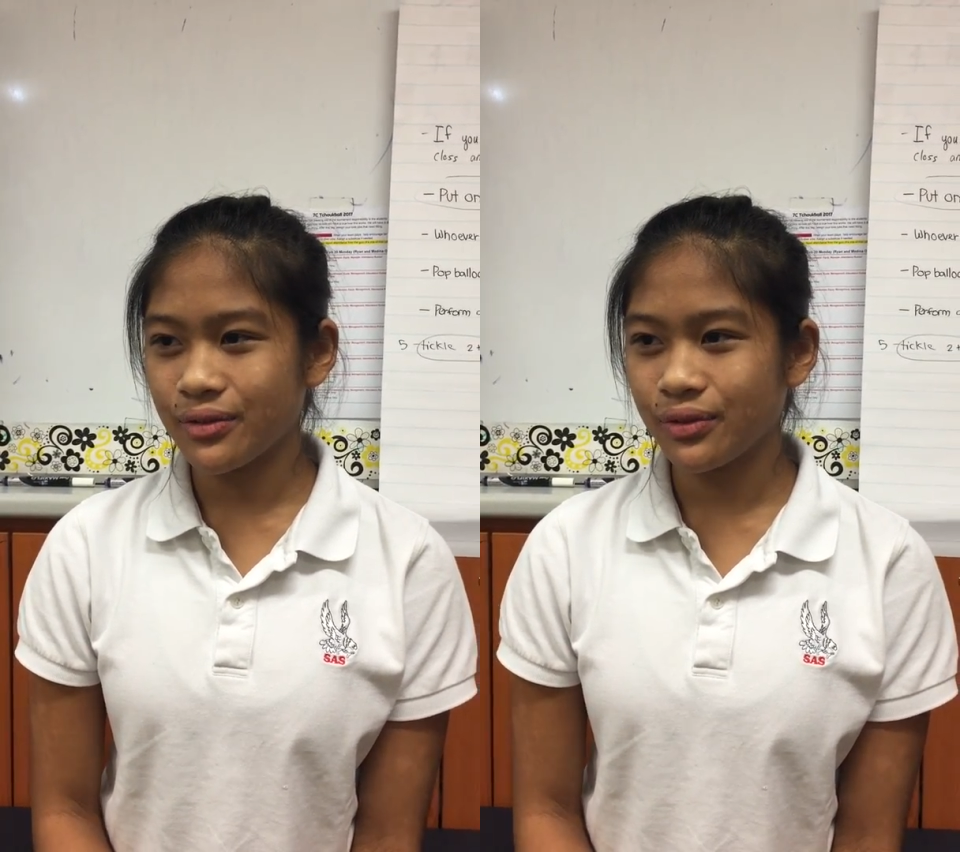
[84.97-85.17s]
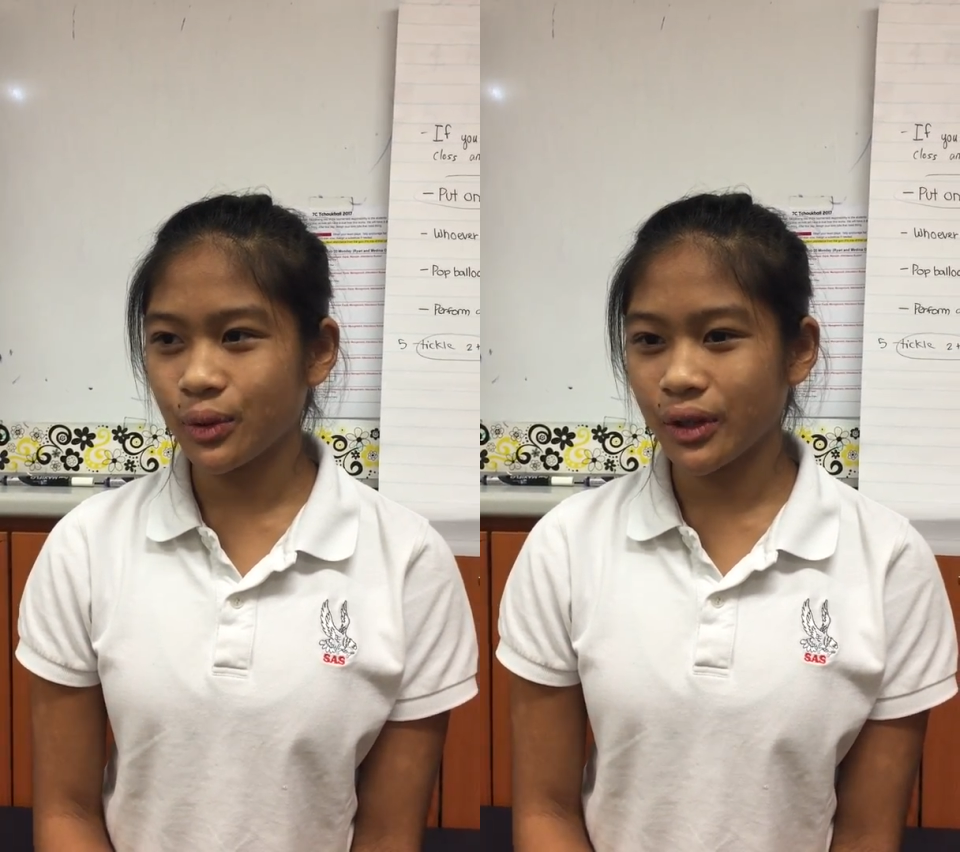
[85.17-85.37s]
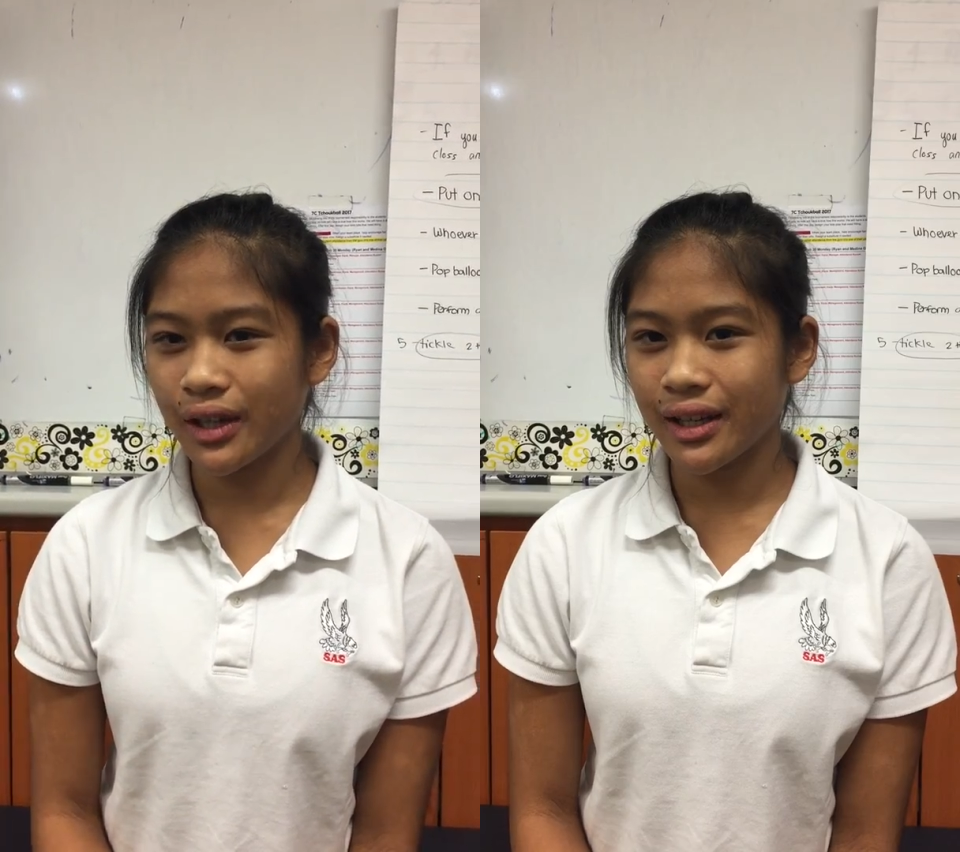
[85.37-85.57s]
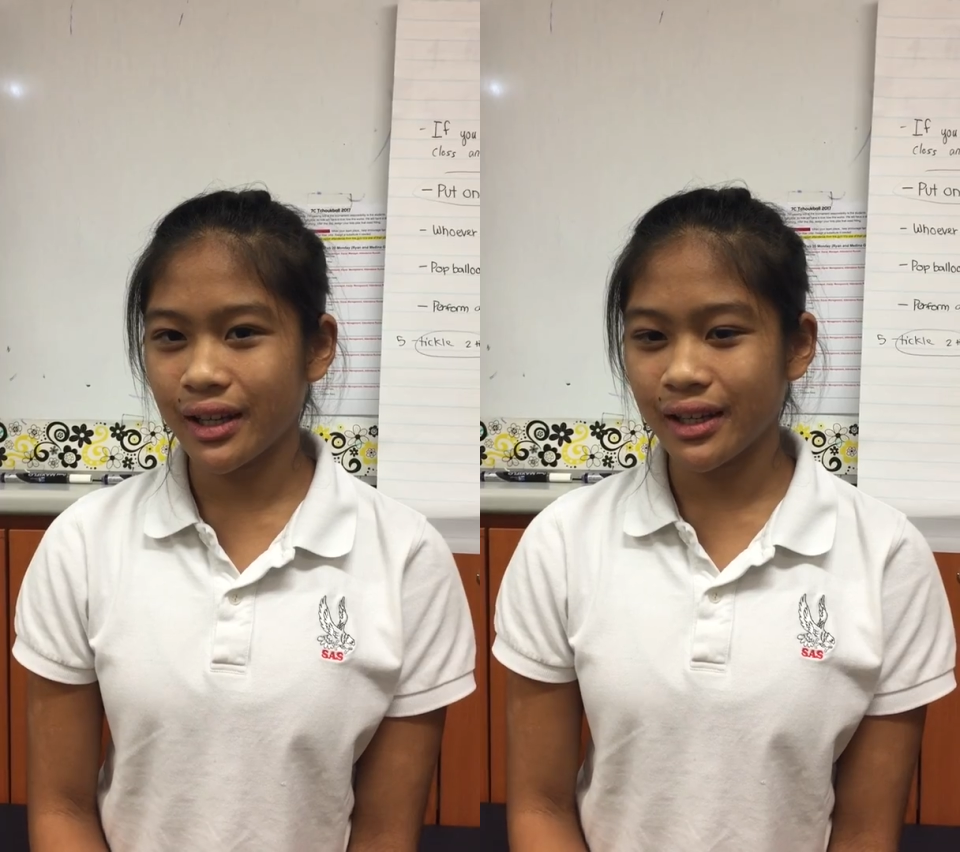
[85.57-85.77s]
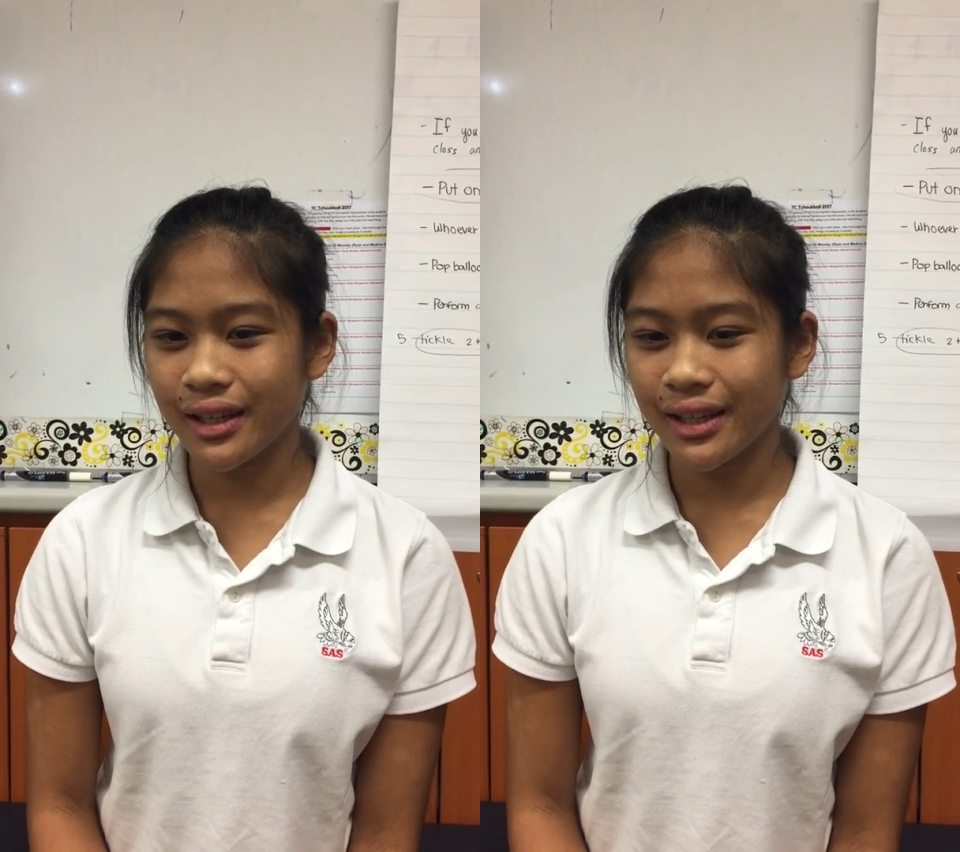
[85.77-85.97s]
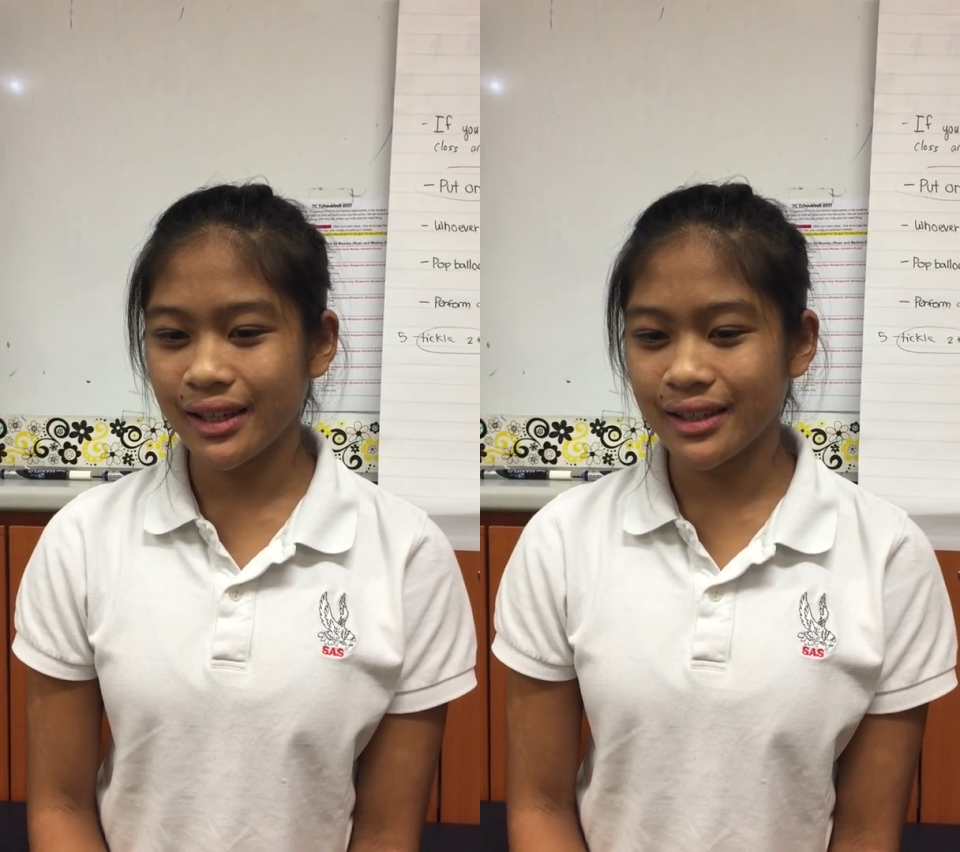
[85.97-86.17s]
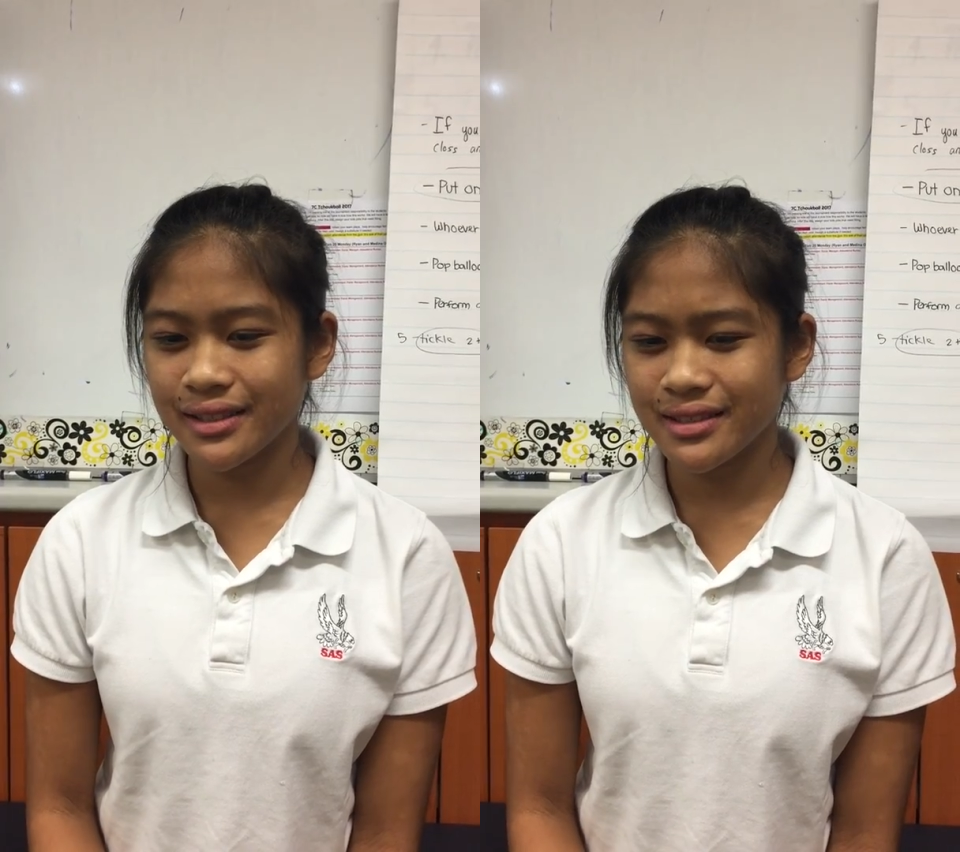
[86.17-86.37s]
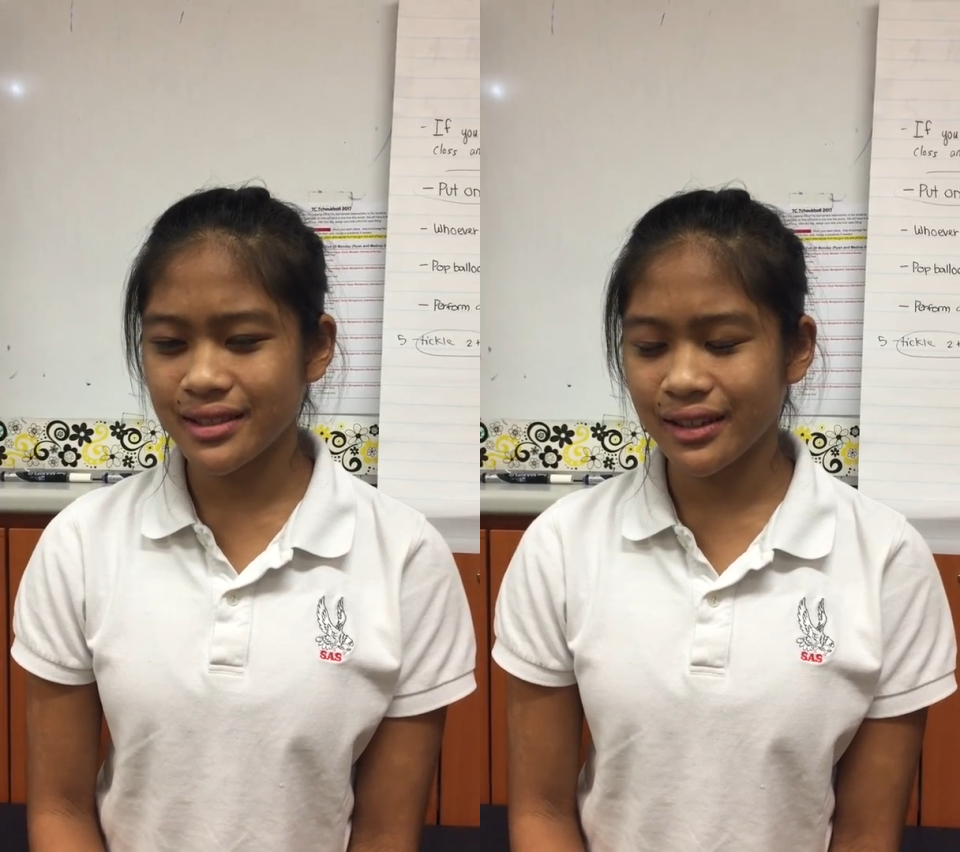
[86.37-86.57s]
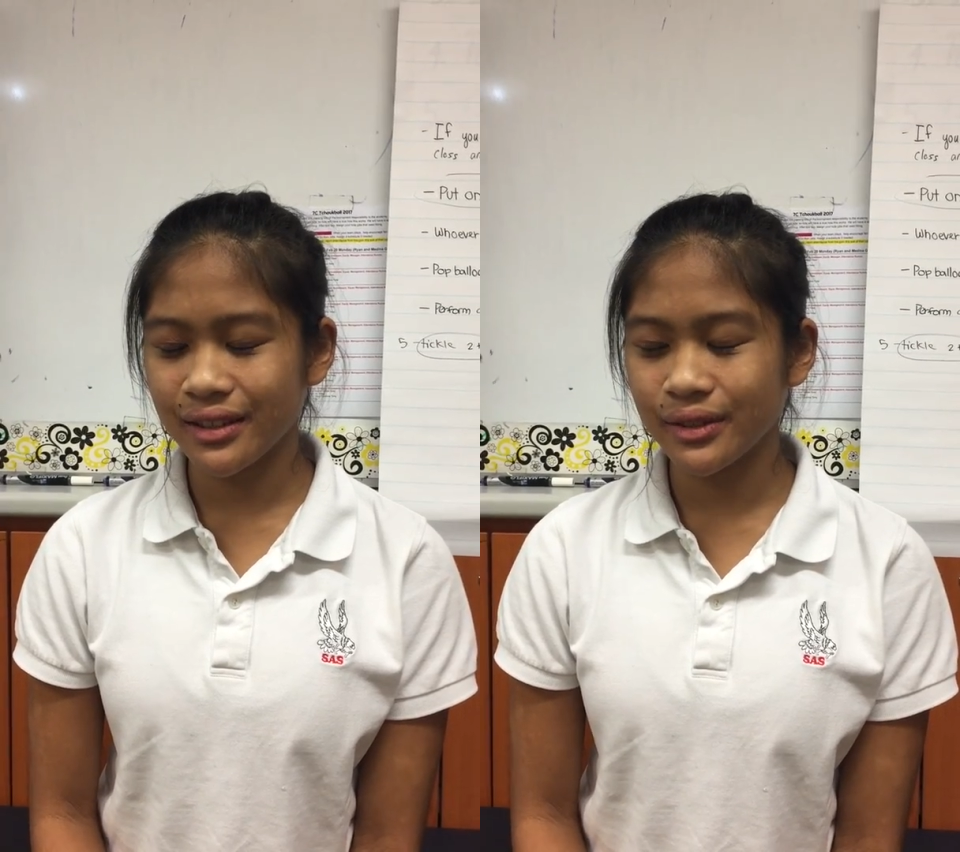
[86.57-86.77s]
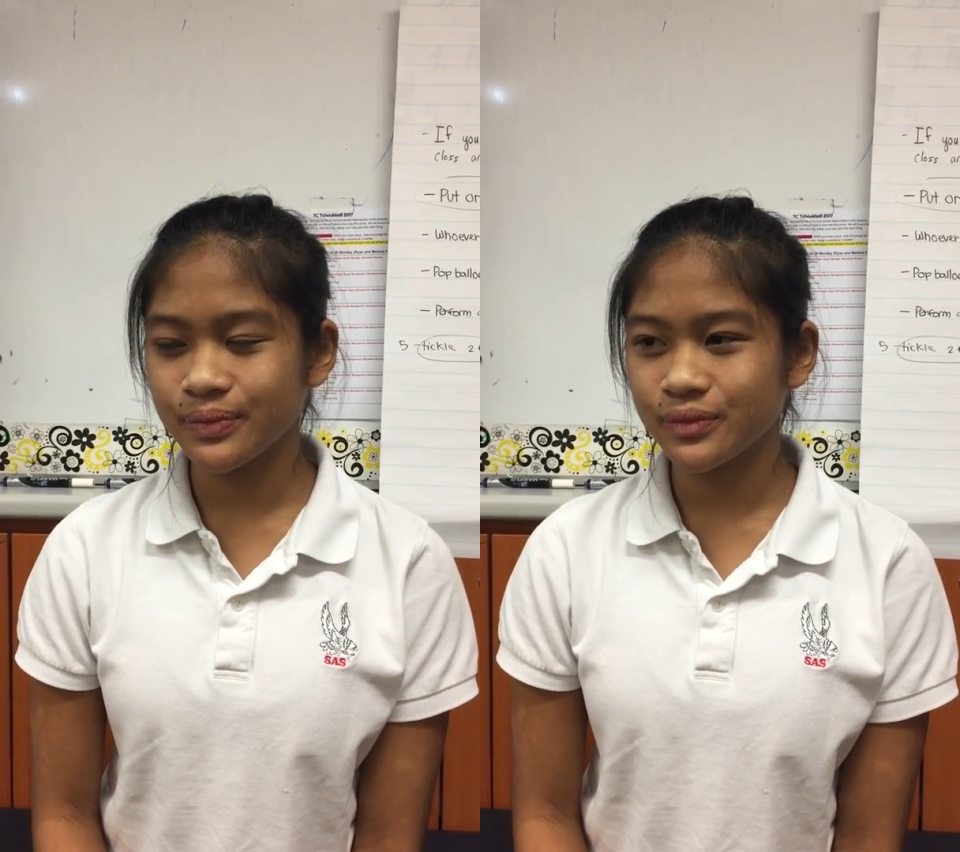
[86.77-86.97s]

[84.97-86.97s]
Florida is a